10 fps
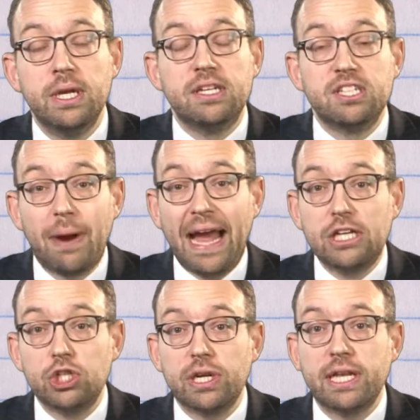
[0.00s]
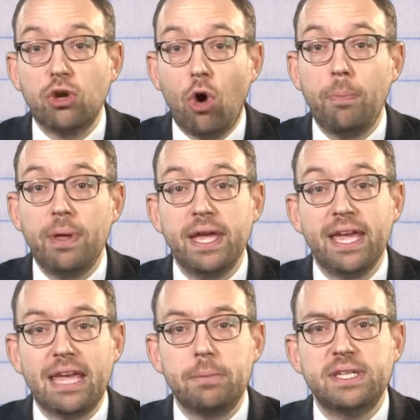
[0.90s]
So actually copying,
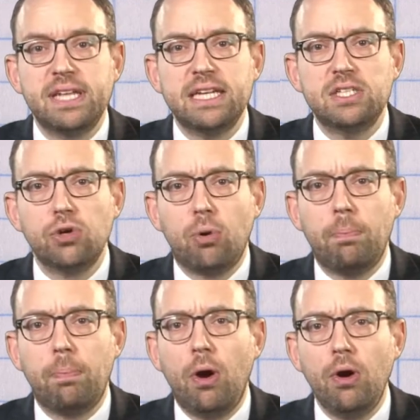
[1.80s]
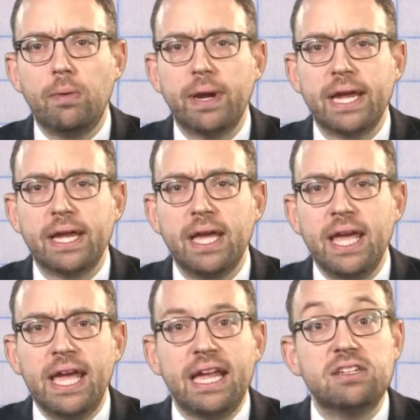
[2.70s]
imitating or borrowing
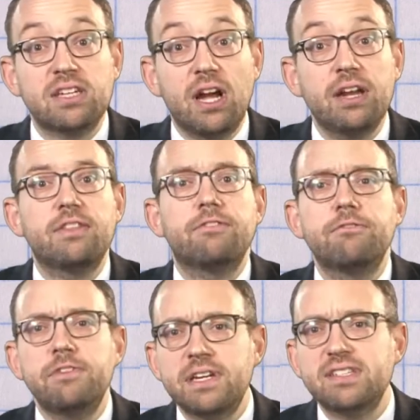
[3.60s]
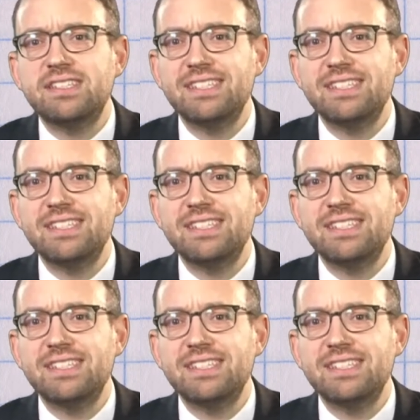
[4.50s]
is kind of the first